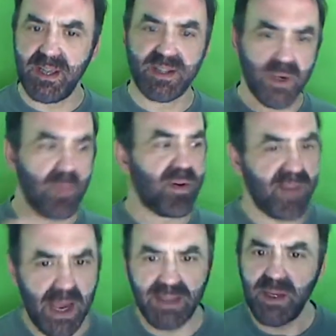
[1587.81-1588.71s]
So
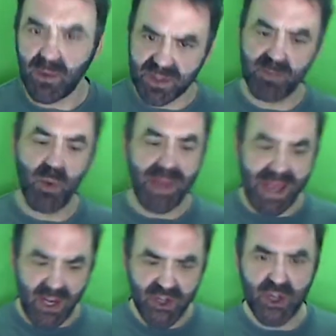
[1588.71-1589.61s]
provide, smooth
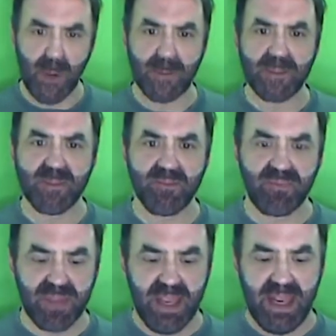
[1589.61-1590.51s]
edge.
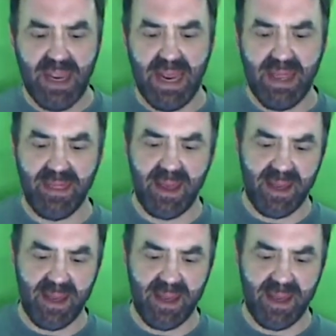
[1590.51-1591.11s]
And